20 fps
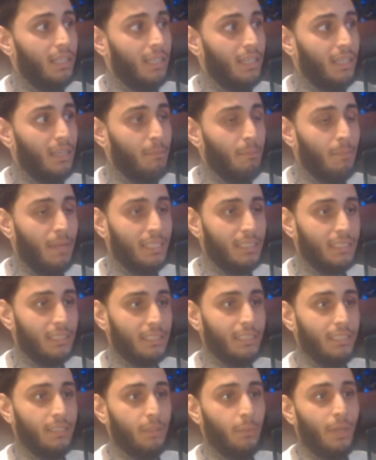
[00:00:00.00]

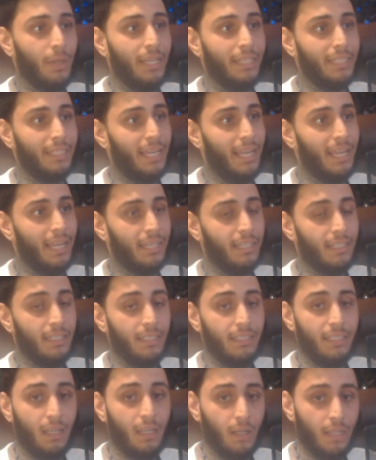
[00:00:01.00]
immensely the way it can.
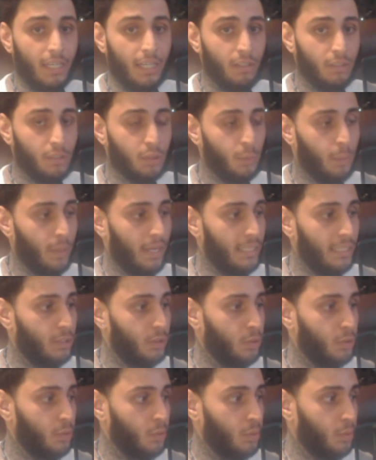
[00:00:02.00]
Now, here's a way
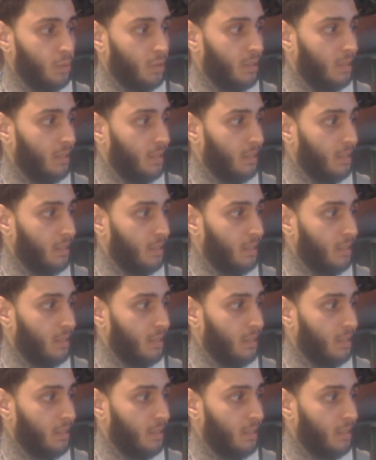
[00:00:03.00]
to